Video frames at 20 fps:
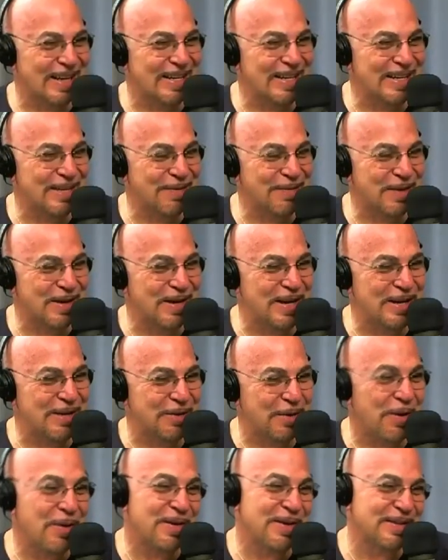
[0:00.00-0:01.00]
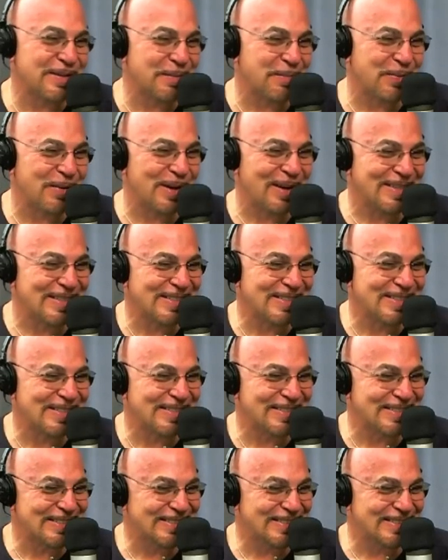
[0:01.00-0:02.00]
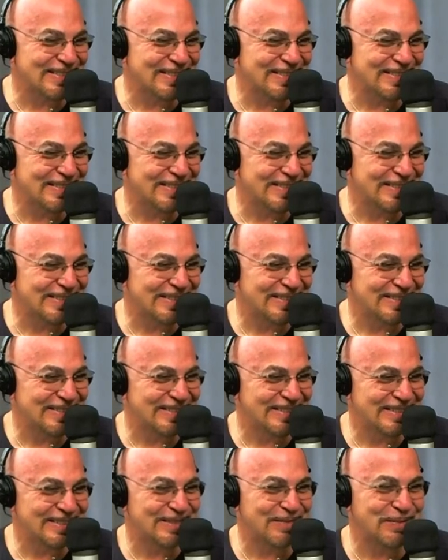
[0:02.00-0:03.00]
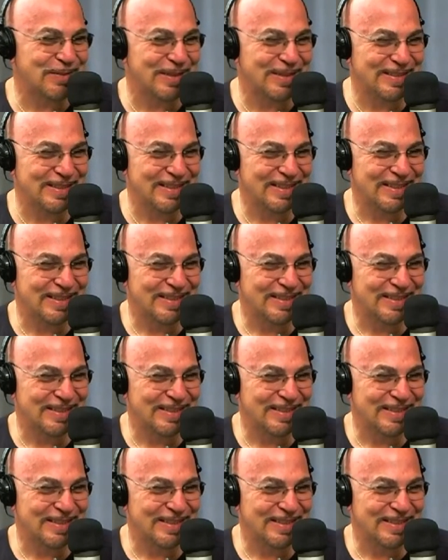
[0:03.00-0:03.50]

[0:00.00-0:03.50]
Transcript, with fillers: I need to find Andrew. Oh, he's at press. Oh, what day? Saturday. He's at press. press.